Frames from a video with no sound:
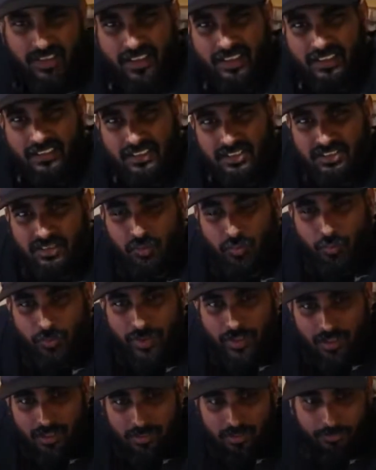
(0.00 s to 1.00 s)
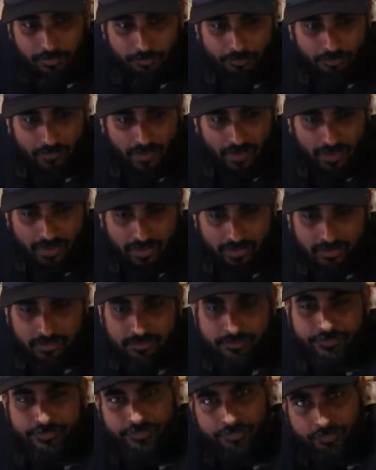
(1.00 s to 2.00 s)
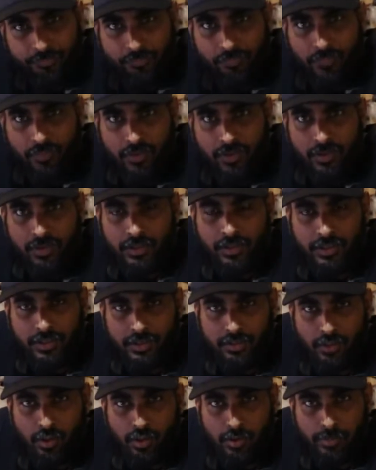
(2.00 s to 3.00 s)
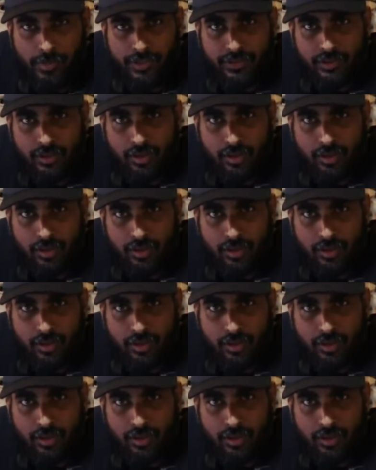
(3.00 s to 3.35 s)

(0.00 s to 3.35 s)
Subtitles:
at least a week. And here are my